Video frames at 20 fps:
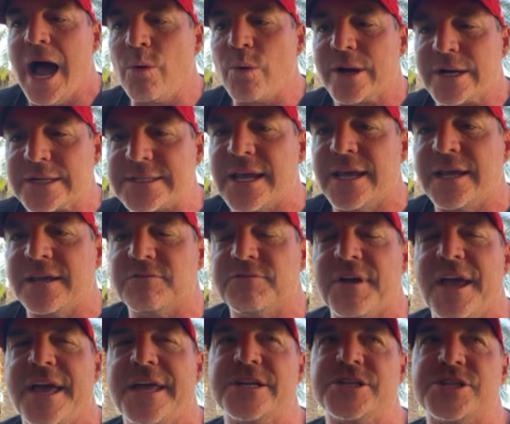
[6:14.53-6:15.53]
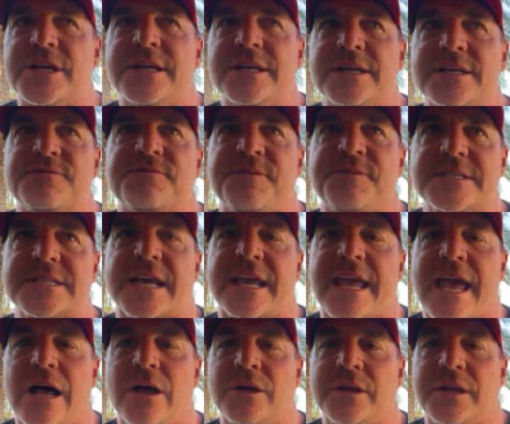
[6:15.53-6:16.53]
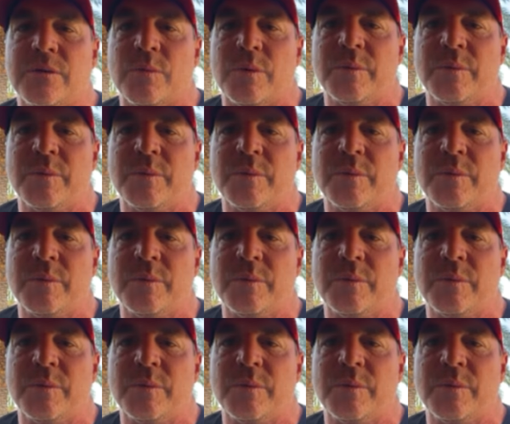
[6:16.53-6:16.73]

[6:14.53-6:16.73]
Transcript: I want to take advantage of his physicality.